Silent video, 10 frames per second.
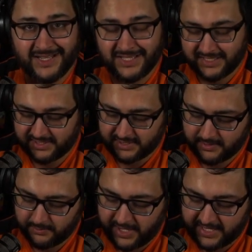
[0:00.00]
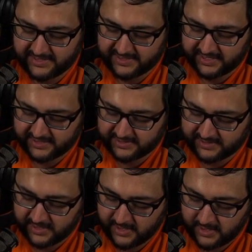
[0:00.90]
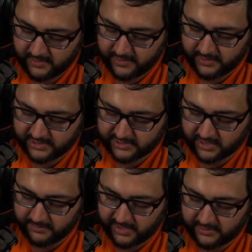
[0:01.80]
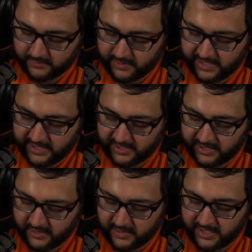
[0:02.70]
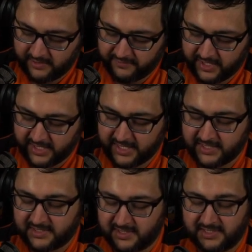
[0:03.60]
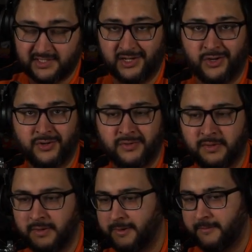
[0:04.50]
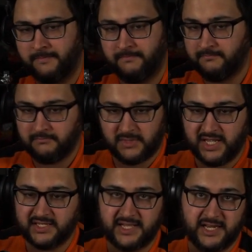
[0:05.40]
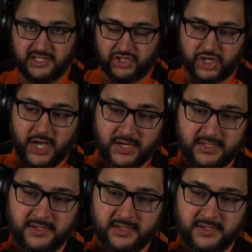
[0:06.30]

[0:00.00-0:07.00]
this past 6, they're just going to make their way in here. And if they get into this zone, Kingsland is chalk.